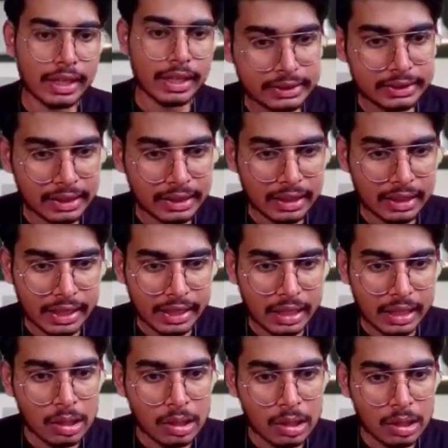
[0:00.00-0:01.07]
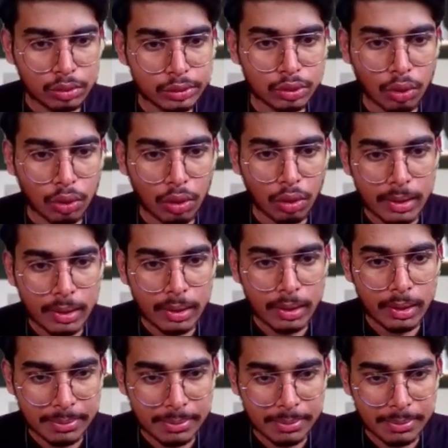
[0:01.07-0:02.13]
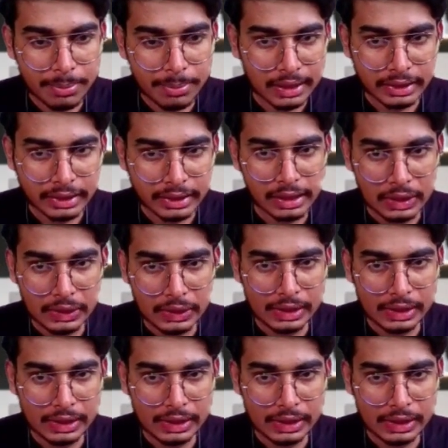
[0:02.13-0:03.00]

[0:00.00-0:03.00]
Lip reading: variable to, like it's an array